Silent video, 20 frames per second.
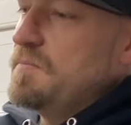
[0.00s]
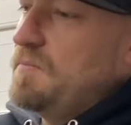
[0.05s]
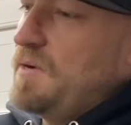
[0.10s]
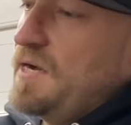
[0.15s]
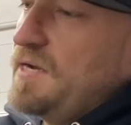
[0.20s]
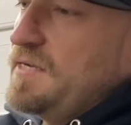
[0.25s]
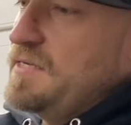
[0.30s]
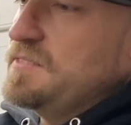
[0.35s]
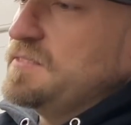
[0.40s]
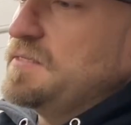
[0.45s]

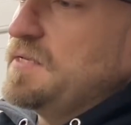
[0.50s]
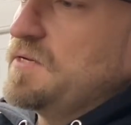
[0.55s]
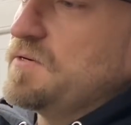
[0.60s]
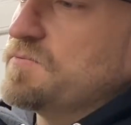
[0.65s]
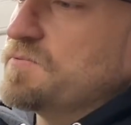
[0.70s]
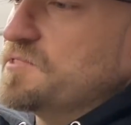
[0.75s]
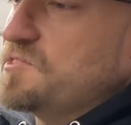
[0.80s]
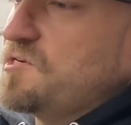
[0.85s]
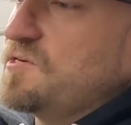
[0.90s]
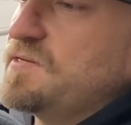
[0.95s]
mine, it'll
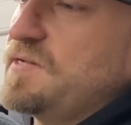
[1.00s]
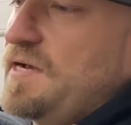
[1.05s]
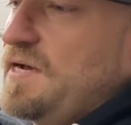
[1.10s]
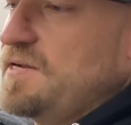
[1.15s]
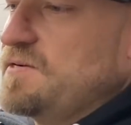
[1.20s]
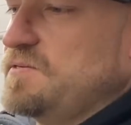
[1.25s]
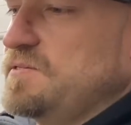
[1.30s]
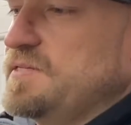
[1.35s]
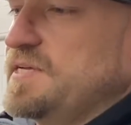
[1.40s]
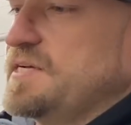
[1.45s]
return to
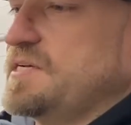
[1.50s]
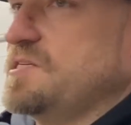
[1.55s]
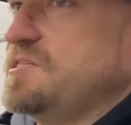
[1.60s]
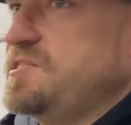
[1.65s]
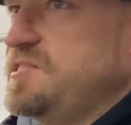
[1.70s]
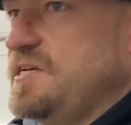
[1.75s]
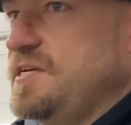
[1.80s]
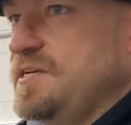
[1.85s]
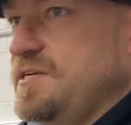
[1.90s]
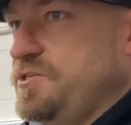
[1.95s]
idle in like a
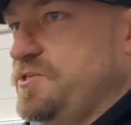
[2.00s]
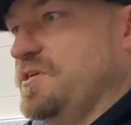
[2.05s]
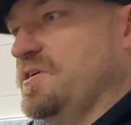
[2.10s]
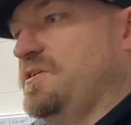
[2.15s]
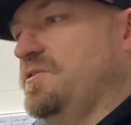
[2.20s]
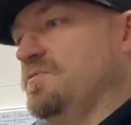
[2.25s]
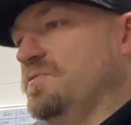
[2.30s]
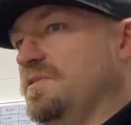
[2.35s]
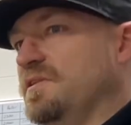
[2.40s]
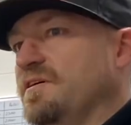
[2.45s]
stage.
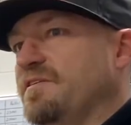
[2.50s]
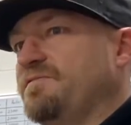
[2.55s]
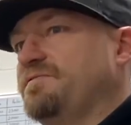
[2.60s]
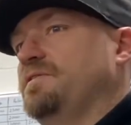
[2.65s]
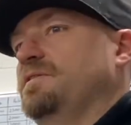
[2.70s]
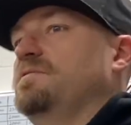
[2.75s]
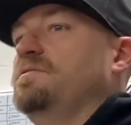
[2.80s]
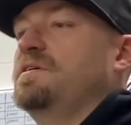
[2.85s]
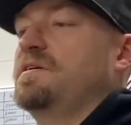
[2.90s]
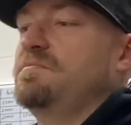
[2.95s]
Like you'll lift,
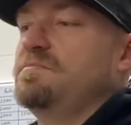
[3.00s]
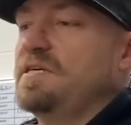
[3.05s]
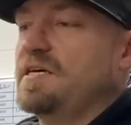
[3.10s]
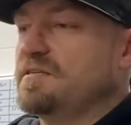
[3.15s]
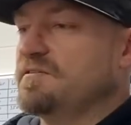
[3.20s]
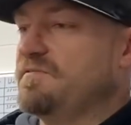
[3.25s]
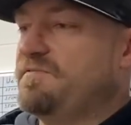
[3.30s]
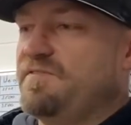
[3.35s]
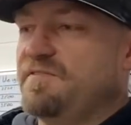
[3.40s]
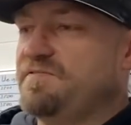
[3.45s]
it'll come
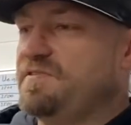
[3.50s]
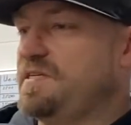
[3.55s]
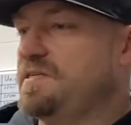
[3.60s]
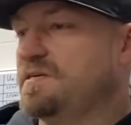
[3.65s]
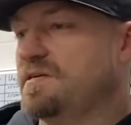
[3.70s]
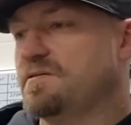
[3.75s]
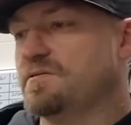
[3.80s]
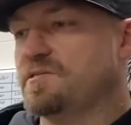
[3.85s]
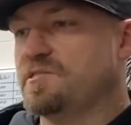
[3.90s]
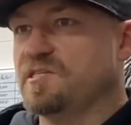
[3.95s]
down to
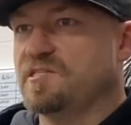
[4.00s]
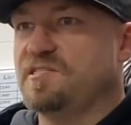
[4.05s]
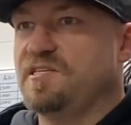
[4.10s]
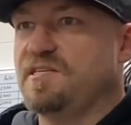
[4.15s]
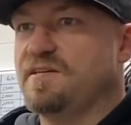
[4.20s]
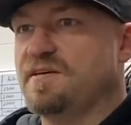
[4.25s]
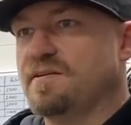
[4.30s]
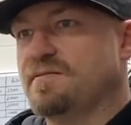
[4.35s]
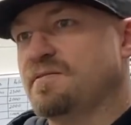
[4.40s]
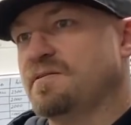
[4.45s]
1500,
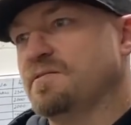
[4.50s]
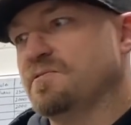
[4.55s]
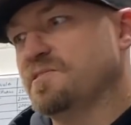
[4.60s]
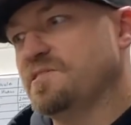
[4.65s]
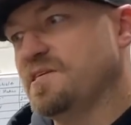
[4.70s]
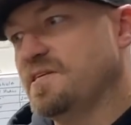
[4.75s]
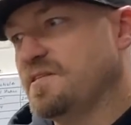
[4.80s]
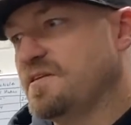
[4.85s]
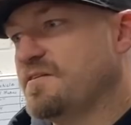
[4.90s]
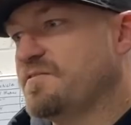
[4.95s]
1600. It'll
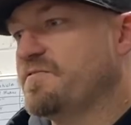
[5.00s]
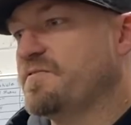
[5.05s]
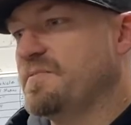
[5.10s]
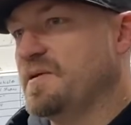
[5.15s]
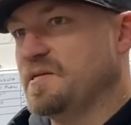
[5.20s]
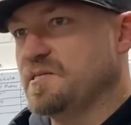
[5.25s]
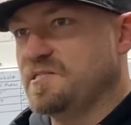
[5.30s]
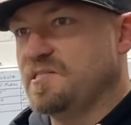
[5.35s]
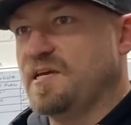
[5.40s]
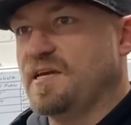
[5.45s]
sit there for
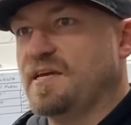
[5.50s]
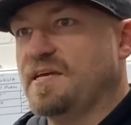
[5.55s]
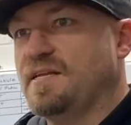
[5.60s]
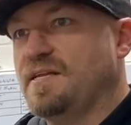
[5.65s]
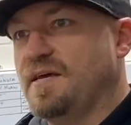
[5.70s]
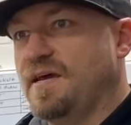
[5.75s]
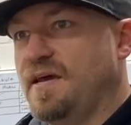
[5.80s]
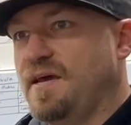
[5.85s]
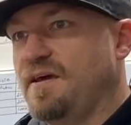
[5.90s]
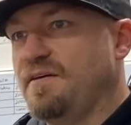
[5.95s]
about a second and
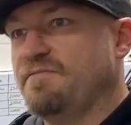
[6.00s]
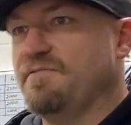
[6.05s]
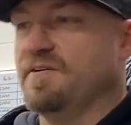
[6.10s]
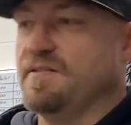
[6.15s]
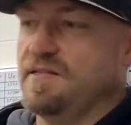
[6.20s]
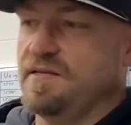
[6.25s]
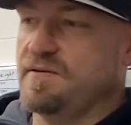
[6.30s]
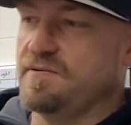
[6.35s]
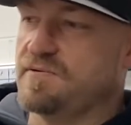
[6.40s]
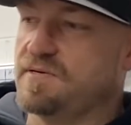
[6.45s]
a half,
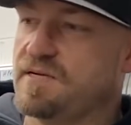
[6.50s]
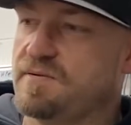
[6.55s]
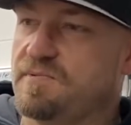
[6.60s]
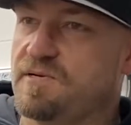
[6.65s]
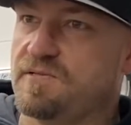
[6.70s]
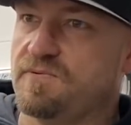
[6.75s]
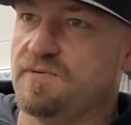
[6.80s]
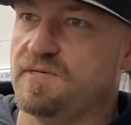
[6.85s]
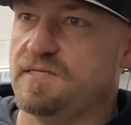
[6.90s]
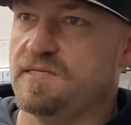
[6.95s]
and then it'll come
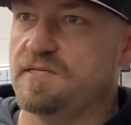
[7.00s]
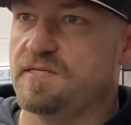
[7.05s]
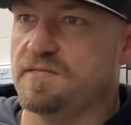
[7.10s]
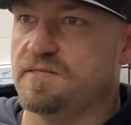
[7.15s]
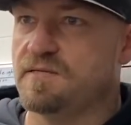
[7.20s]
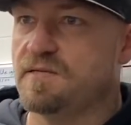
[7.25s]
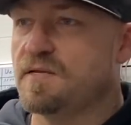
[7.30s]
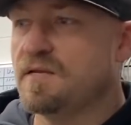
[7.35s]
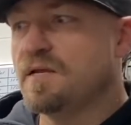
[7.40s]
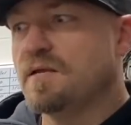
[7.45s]
all the way down.
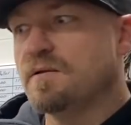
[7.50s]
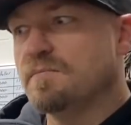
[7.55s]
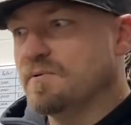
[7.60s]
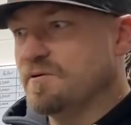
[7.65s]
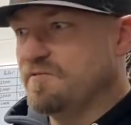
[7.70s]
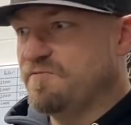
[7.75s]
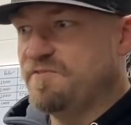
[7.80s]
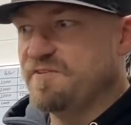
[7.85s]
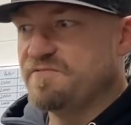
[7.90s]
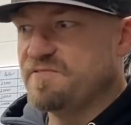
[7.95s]
But
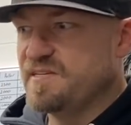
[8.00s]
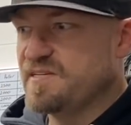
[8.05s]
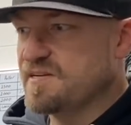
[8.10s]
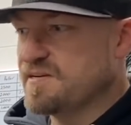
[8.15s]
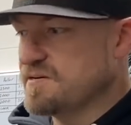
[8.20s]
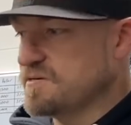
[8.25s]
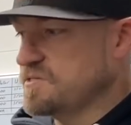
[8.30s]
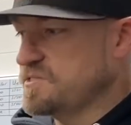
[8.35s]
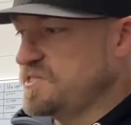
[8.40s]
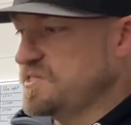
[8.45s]
a 1500
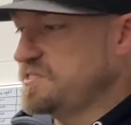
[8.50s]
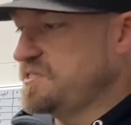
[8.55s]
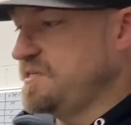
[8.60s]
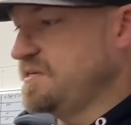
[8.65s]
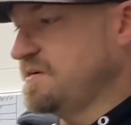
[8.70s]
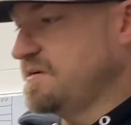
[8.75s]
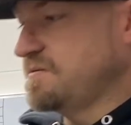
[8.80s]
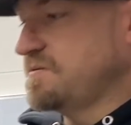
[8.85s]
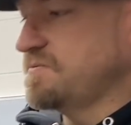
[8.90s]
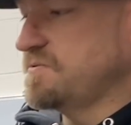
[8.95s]
or
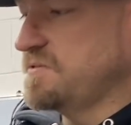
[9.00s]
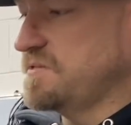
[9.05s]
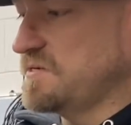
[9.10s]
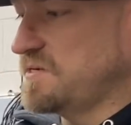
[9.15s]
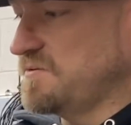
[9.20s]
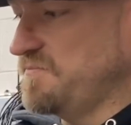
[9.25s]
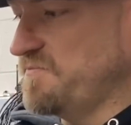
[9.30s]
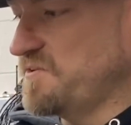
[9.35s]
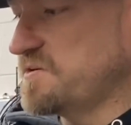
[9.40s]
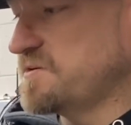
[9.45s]
1600 with a
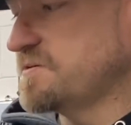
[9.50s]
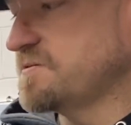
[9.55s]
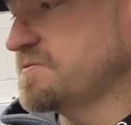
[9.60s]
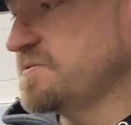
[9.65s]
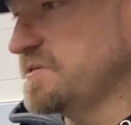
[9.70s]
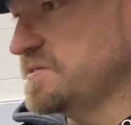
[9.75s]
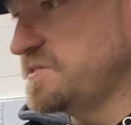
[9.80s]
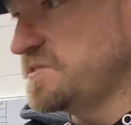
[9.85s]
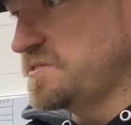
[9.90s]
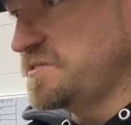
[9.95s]
converter
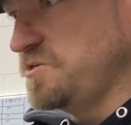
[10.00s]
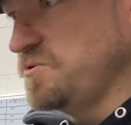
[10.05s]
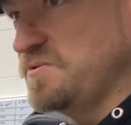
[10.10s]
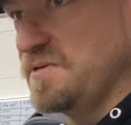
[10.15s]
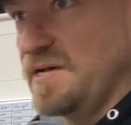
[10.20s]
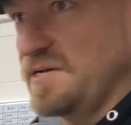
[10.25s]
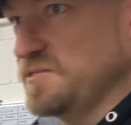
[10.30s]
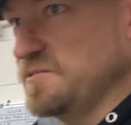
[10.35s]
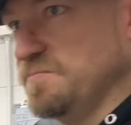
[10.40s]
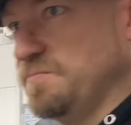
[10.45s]
that's
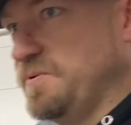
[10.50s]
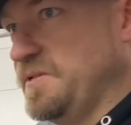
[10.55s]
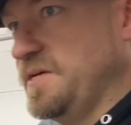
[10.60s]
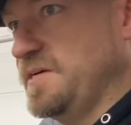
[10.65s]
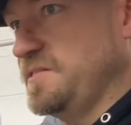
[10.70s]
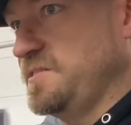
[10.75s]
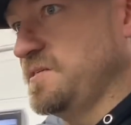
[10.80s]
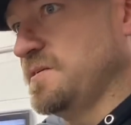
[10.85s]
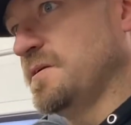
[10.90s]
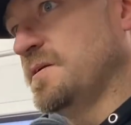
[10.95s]
2000
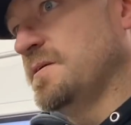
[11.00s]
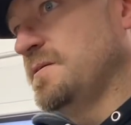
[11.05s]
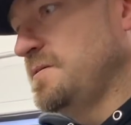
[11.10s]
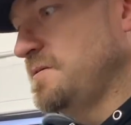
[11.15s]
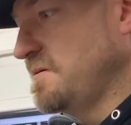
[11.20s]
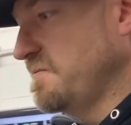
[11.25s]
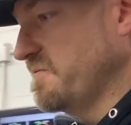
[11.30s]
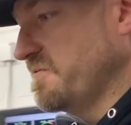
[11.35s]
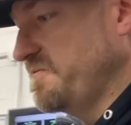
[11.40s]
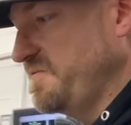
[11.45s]
plus, you
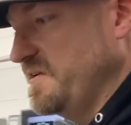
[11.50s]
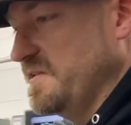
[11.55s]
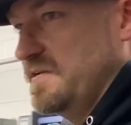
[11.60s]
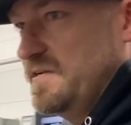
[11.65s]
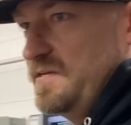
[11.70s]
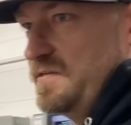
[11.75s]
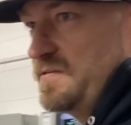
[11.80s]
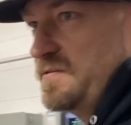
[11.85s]
never feel it.